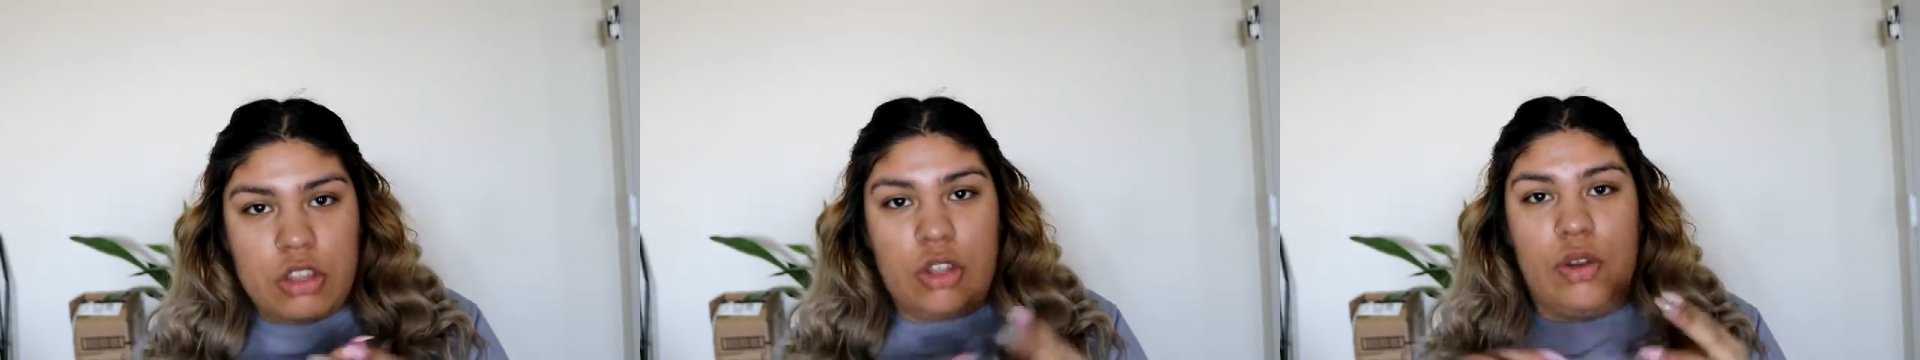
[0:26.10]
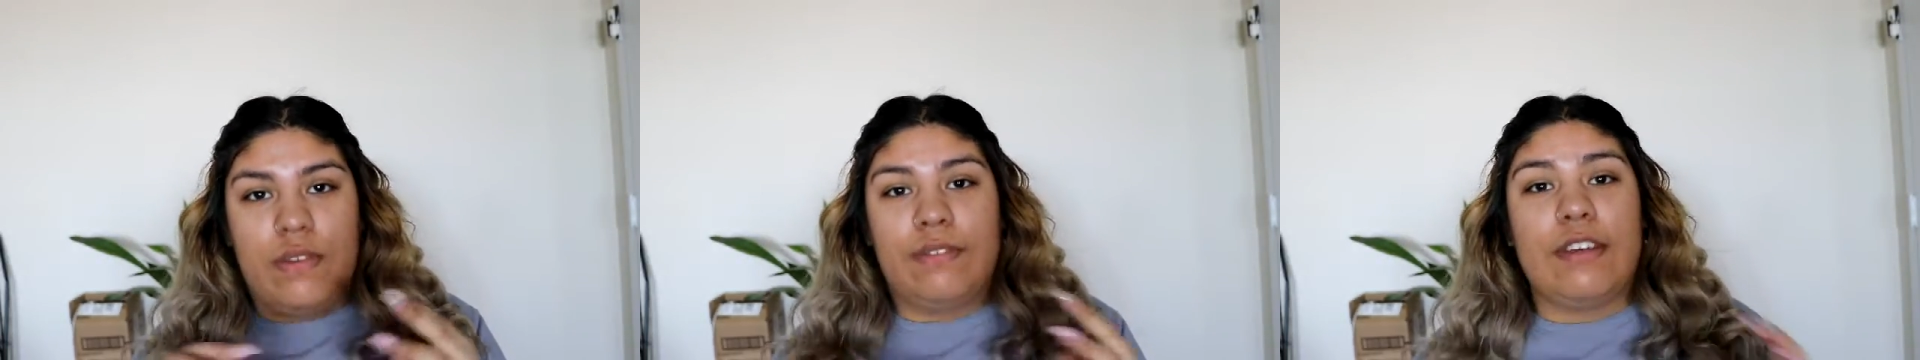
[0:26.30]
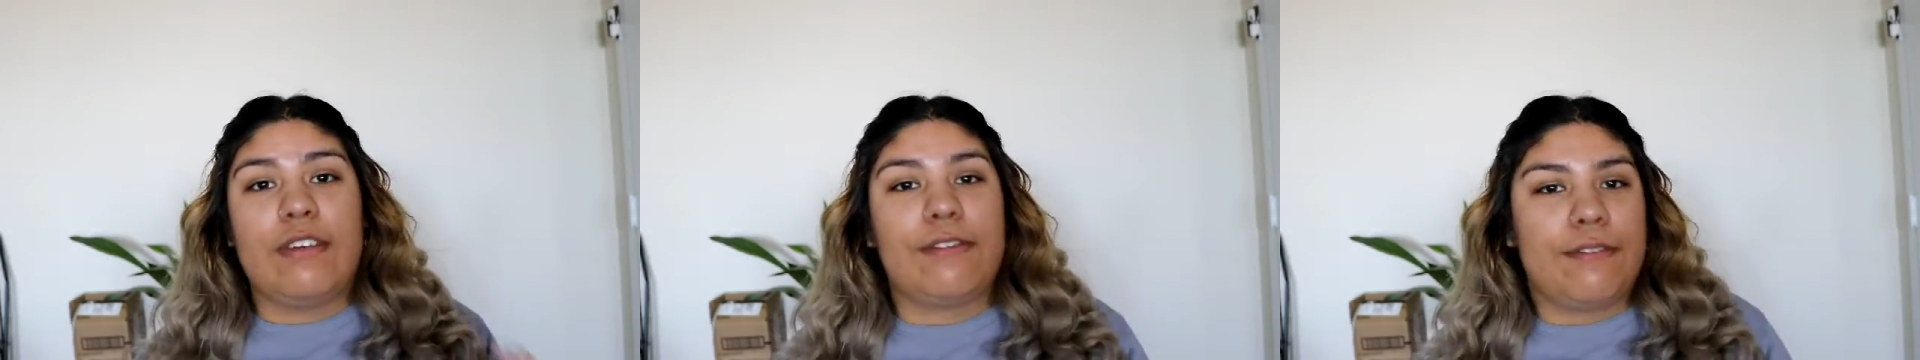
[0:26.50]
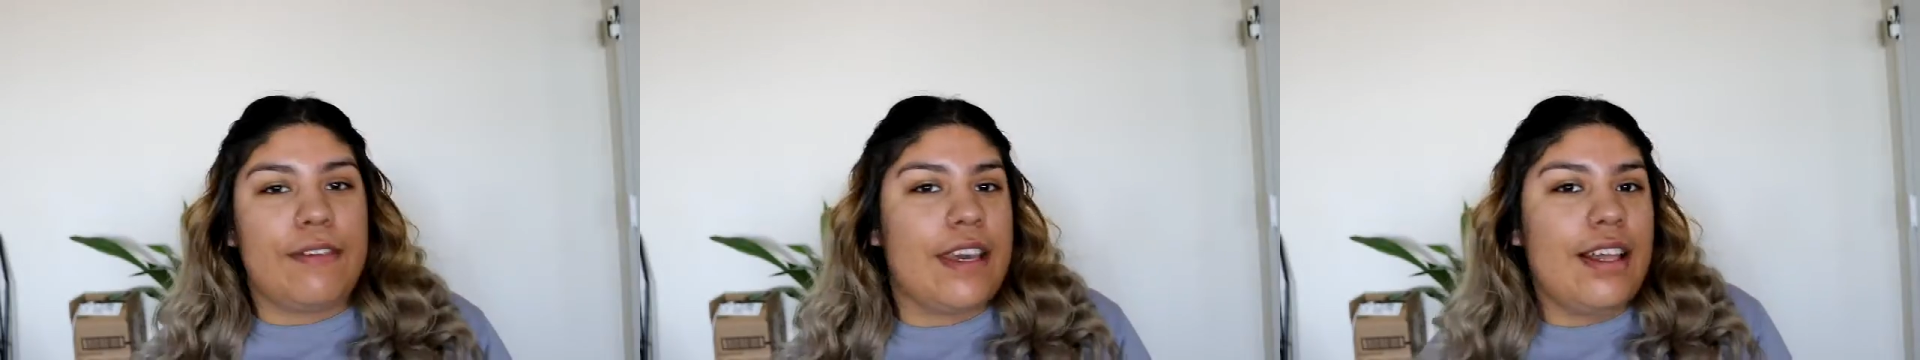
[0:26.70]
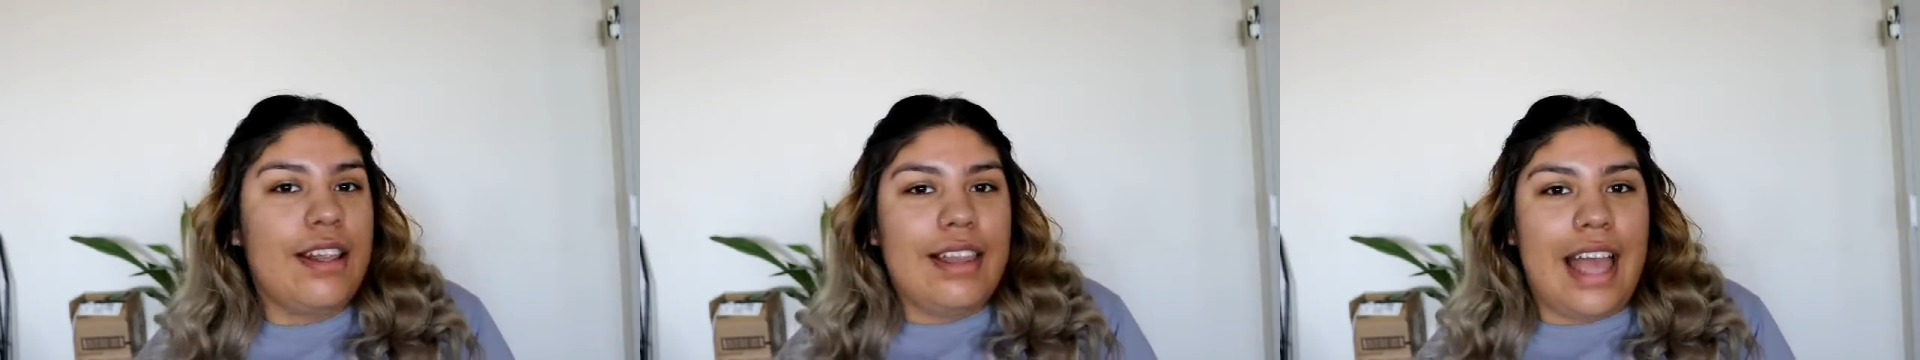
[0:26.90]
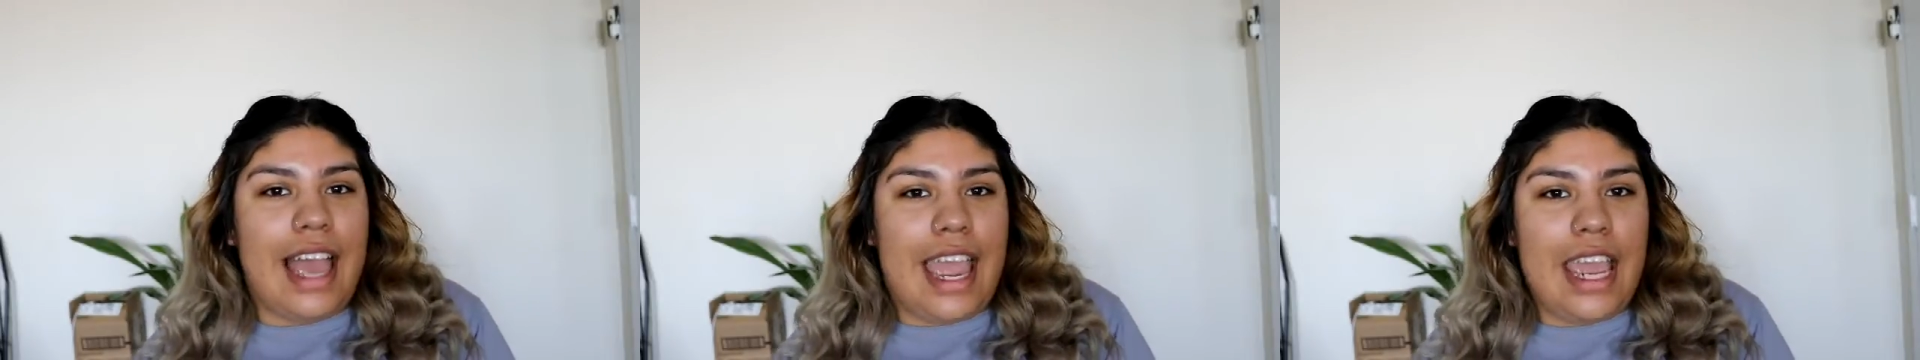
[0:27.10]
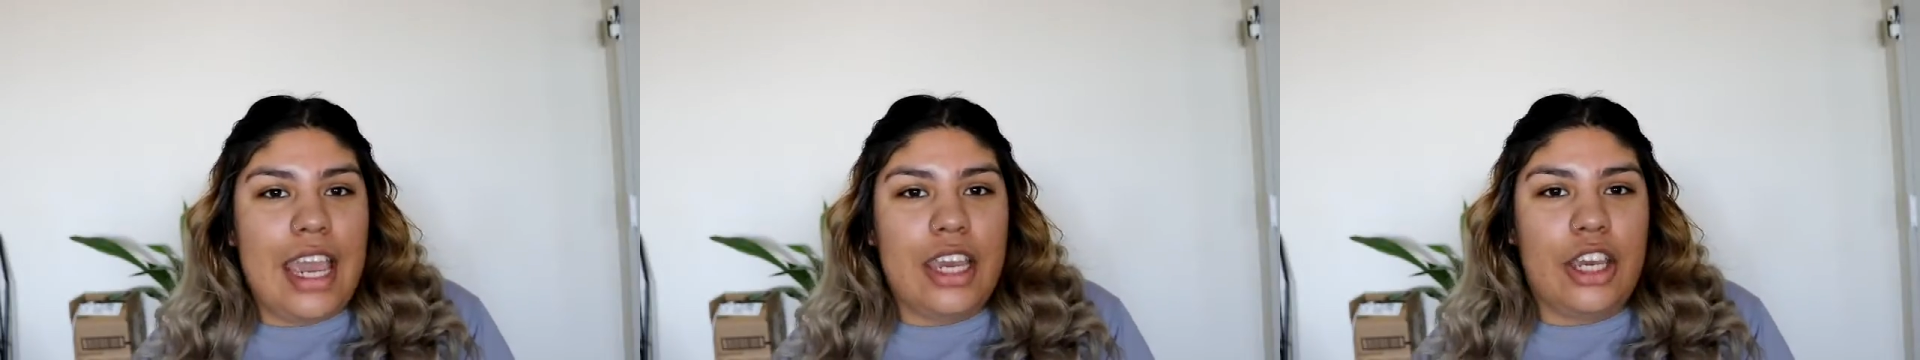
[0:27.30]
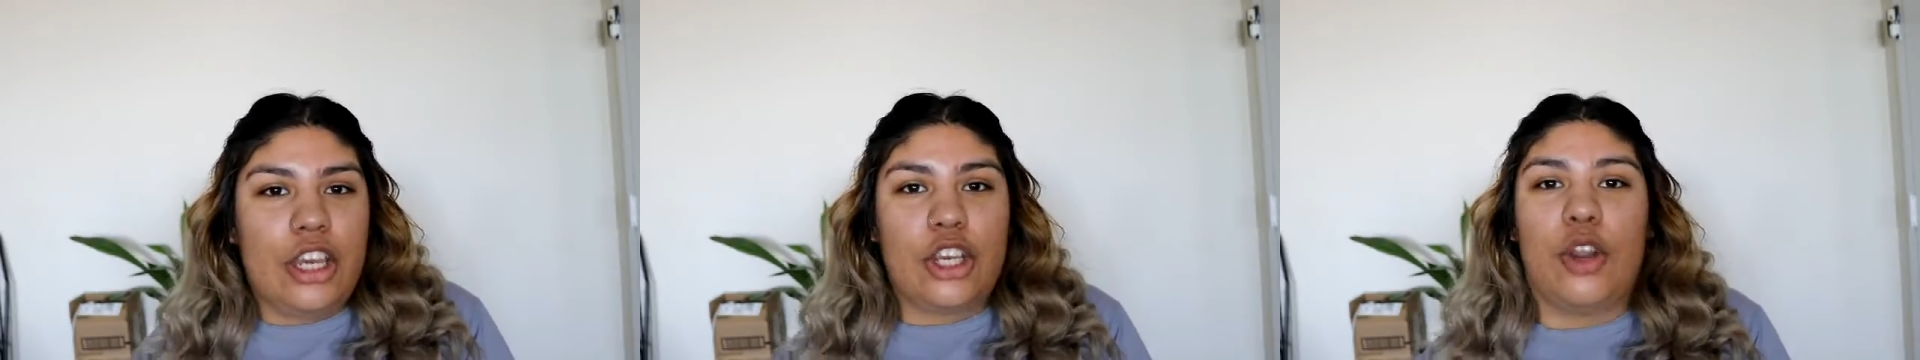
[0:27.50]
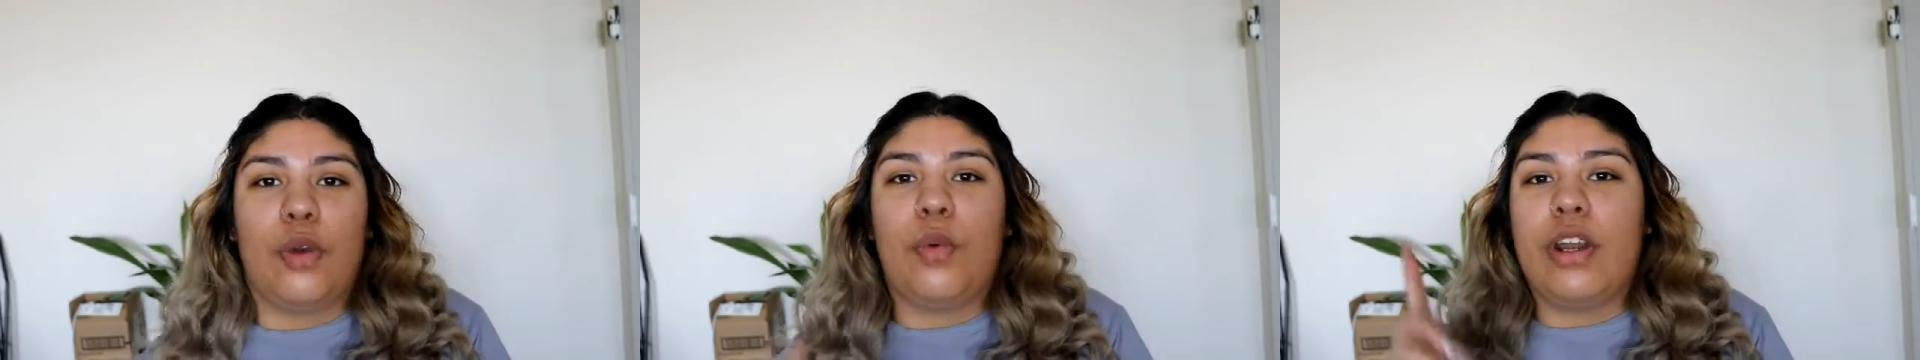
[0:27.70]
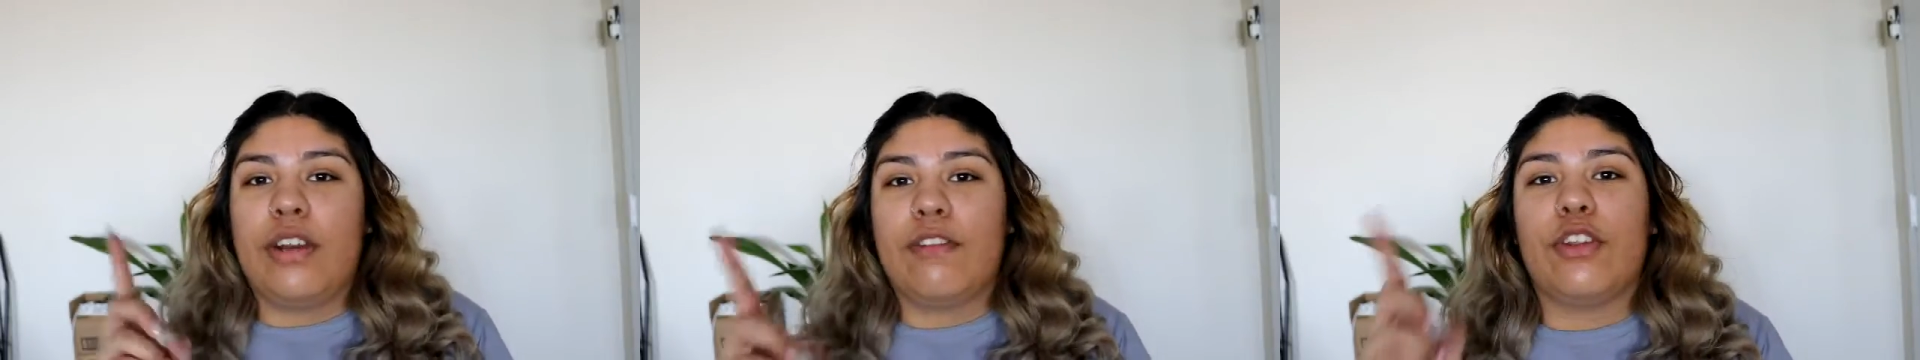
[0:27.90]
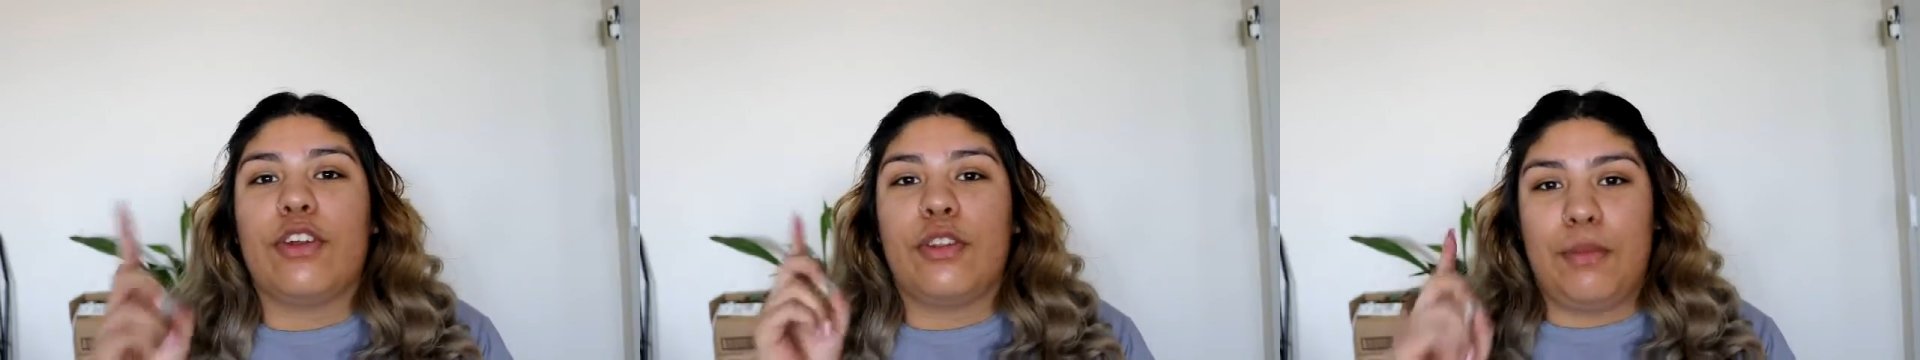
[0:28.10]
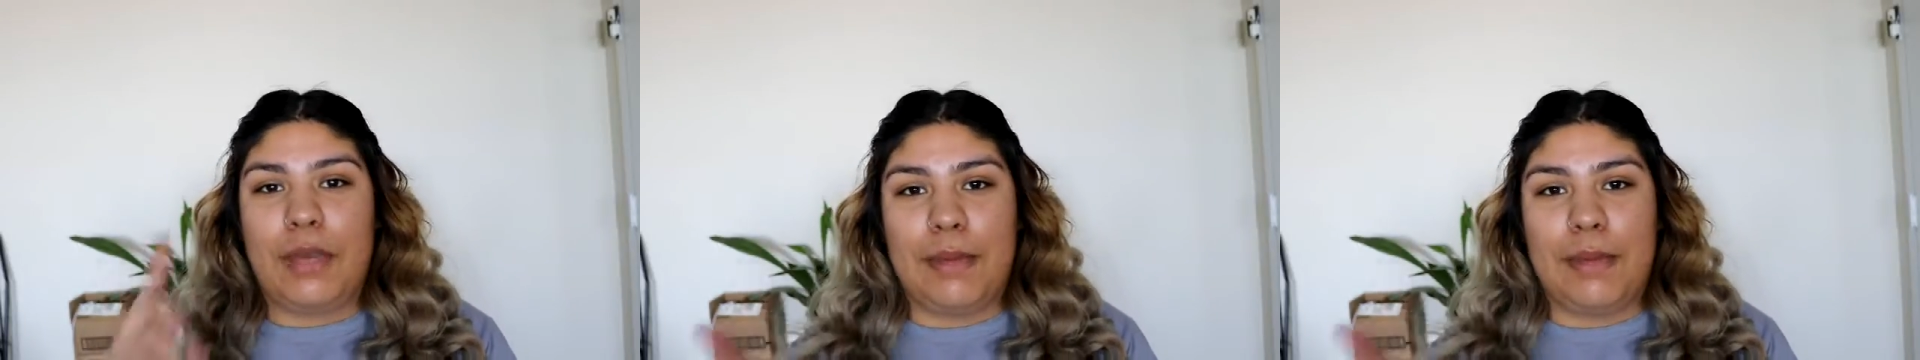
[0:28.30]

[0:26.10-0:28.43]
So if you feel like you're one of those